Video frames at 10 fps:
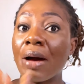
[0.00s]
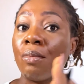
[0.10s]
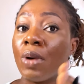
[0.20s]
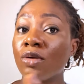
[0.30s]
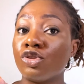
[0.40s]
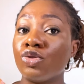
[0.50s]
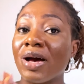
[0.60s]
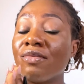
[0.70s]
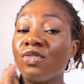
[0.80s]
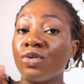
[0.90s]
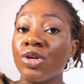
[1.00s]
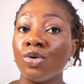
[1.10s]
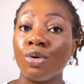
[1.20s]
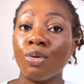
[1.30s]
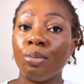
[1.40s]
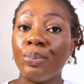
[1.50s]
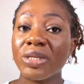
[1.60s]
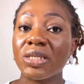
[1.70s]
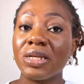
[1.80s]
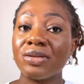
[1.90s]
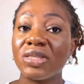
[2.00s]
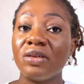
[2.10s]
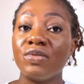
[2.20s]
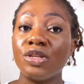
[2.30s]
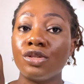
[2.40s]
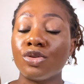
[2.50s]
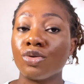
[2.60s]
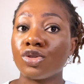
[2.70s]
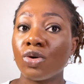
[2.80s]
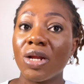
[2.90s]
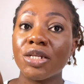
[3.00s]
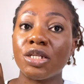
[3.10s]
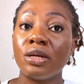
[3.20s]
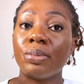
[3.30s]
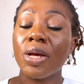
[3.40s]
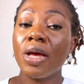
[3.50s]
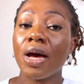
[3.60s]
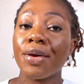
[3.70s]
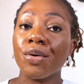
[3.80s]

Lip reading: amount you have in your personal savings, your scholarship, and